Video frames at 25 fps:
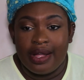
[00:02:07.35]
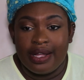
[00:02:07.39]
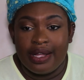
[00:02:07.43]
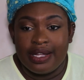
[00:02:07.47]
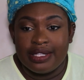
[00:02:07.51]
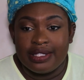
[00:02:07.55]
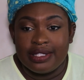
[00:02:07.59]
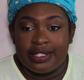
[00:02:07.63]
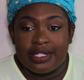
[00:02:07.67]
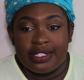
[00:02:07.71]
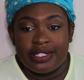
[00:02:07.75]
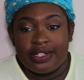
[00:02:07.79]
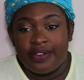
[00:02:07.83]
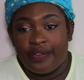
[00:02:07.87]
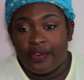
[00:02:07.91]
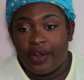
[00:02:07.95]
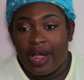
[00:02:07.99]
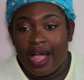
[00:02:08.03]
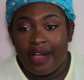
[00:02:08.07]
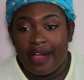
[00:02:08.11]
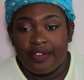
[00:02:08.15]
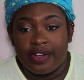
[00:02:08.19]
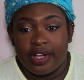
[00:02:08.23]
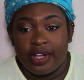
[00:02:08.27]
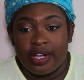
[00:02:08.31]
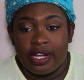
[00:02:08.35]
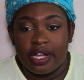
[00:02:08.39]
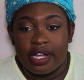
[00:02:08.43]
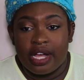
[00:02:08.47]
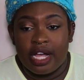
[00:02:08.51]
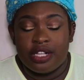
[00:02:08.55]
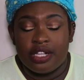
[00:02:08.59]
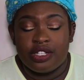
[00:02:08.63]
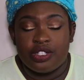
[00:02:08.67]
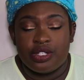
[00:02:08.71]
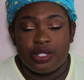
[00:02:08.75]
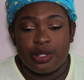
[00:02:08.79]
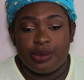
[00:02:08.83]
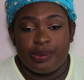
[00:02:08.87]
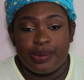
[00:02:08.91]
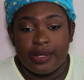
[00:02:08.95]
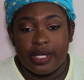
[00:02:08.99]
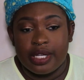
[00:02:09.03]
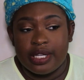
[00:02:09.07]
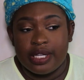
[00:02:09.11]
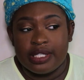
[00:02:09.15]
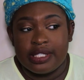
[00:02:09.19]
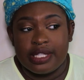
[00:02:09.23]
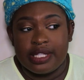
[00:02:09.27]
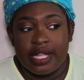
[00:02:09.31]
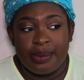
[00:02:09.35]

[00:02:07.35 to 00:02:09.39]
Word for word: in the different African countries, because